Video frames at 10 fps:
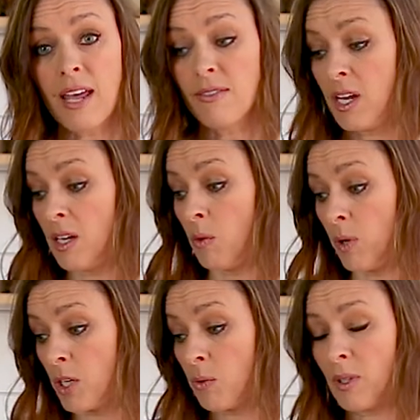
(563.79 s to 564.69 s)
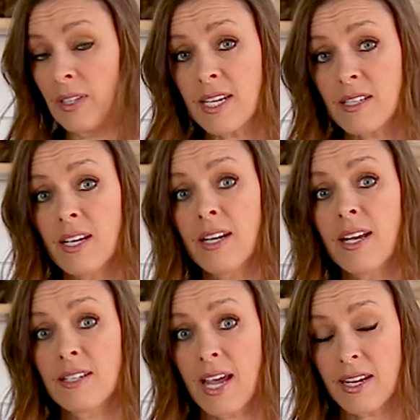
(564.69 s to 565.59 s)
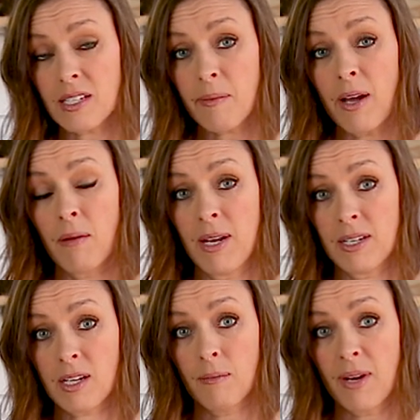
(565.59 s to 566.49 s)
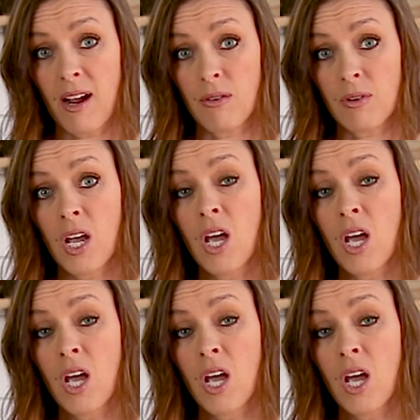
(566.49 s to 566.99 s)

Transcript: And then when you release it, it takes about a minute to come down.